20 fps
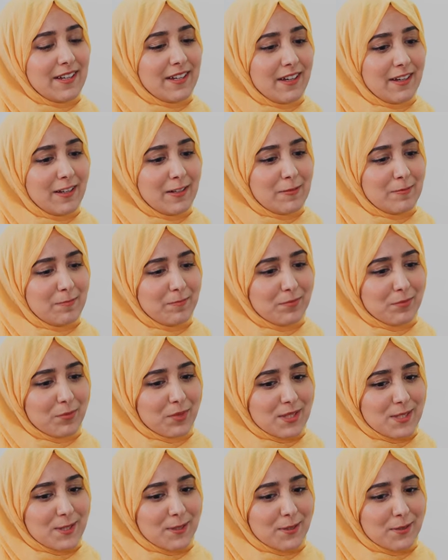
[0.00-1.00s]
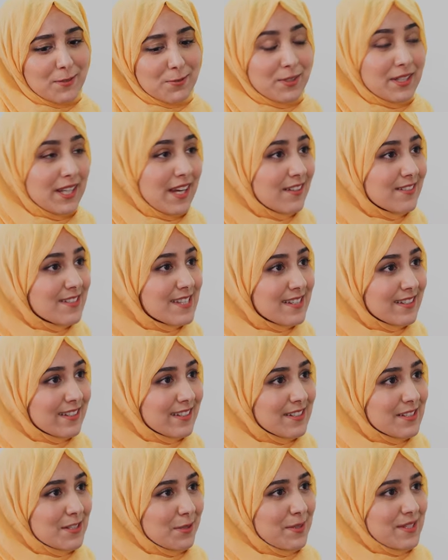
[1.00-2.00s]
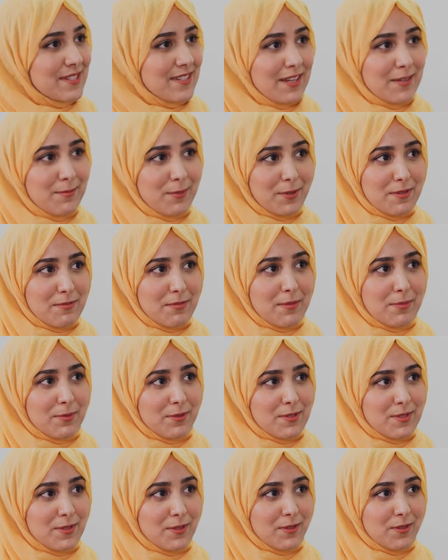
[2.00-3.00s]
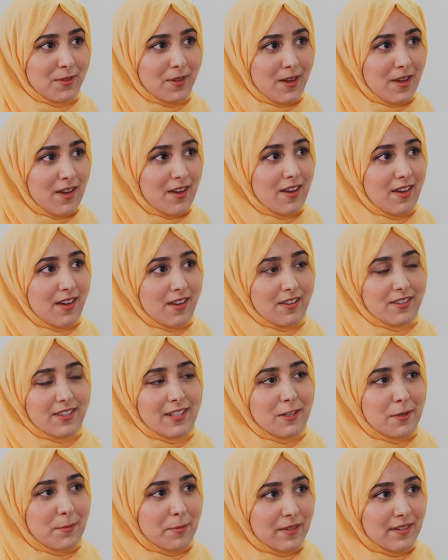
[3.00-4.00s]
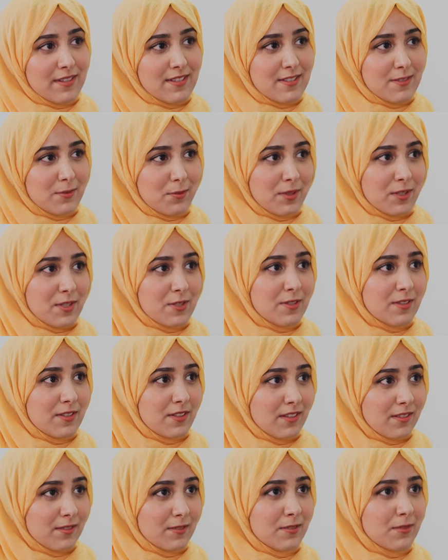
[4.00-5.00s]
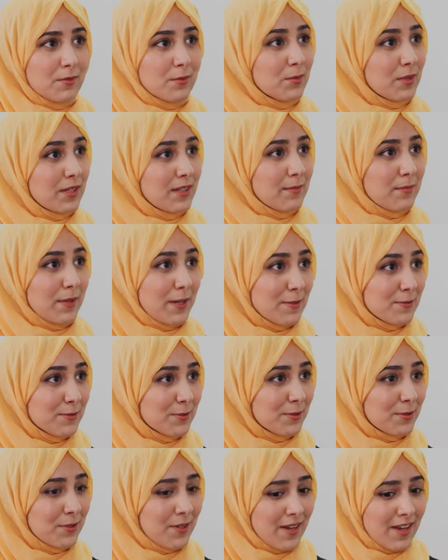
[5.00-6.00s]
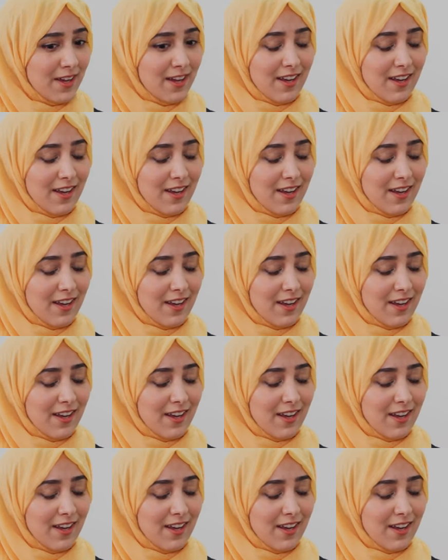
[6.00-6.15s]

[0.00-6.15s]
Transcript: We do free counselling, so we signpost people to a therapist, which we pay for.